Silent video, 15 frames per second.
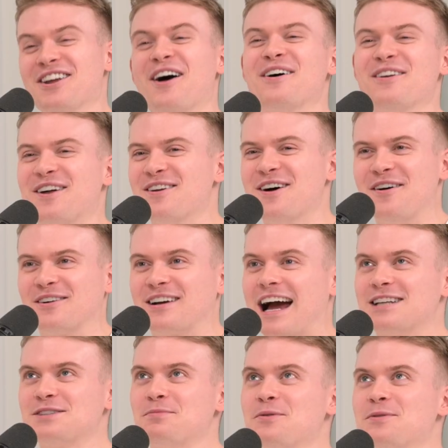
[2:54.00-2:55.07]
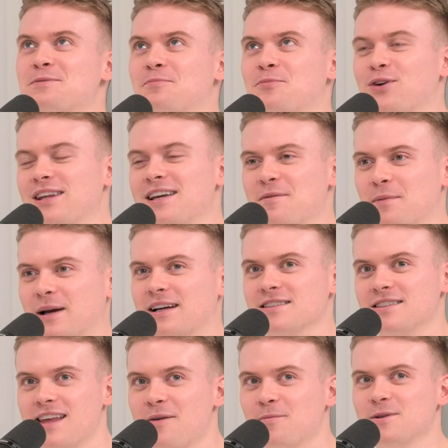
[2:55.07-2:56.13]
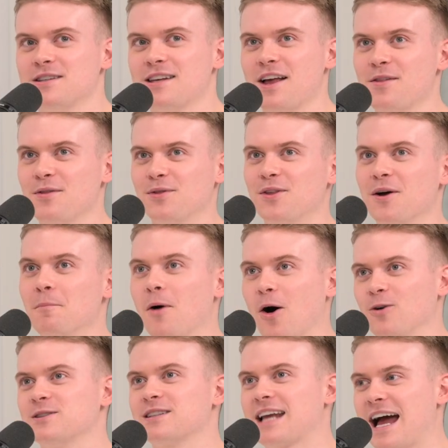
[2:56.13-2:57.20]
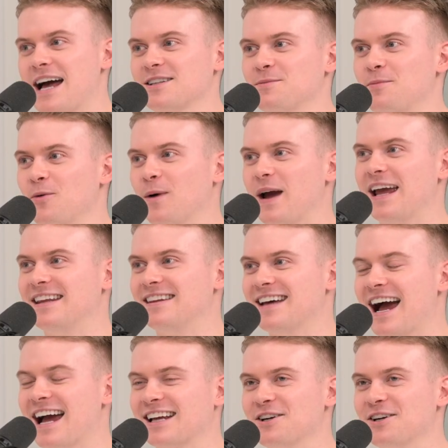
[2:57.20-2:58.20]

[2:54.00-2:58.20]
No. Caspar was brilliant because that was the most Caspar way that I